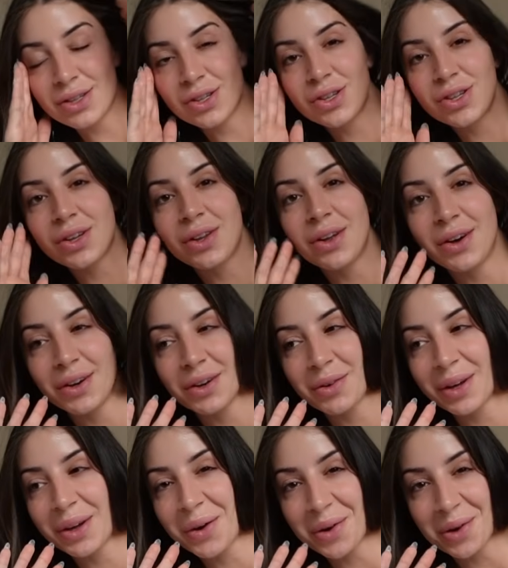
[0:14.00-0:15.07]
Geelong,
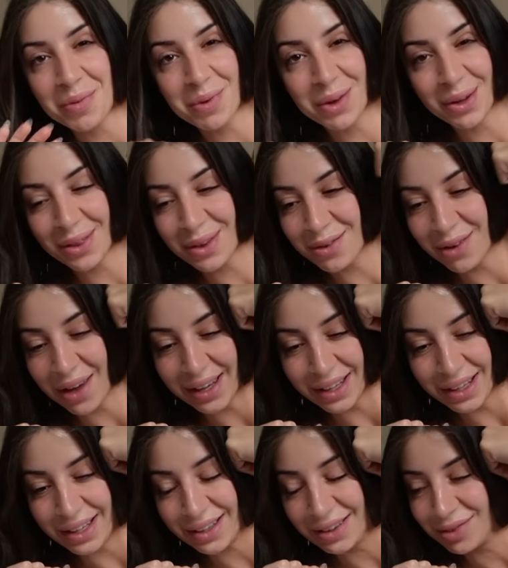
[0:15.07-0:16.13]
we're going to be on the
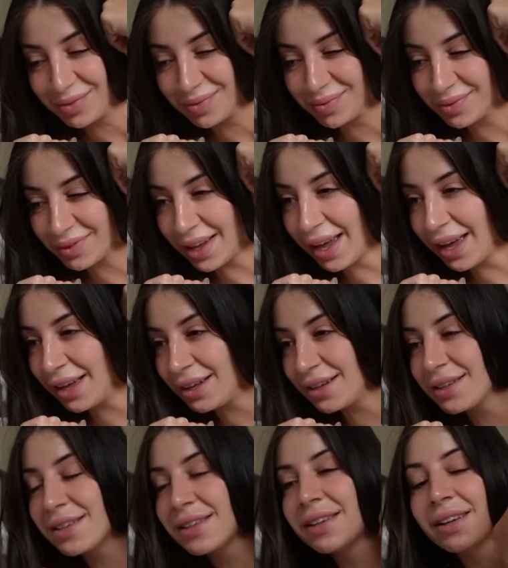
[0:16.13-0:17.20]
valley.
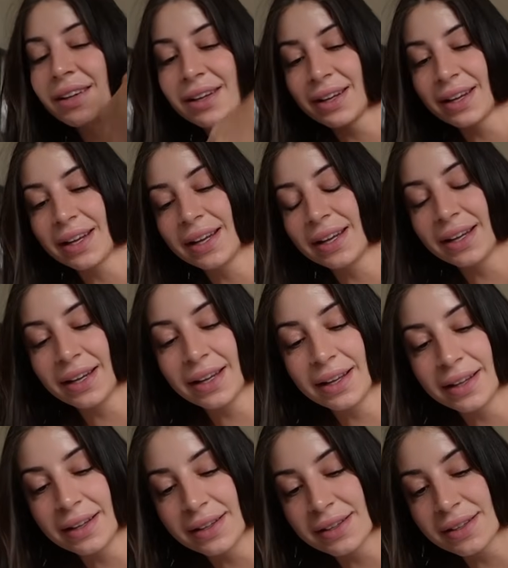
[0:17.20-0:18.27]
And it
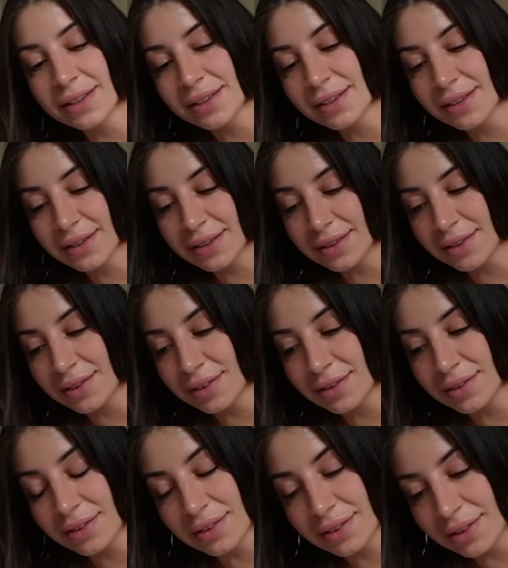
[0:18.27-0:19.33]
is,
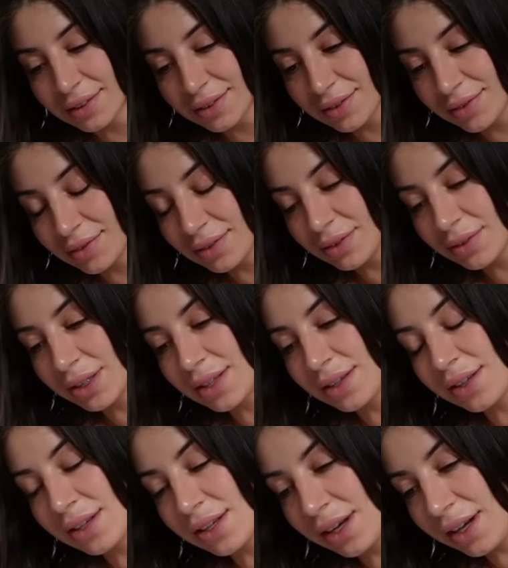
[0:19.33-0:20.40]
what's
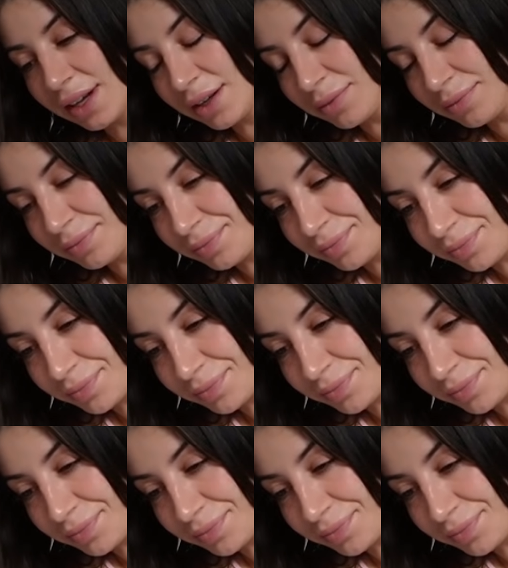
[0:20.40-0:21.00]
the time?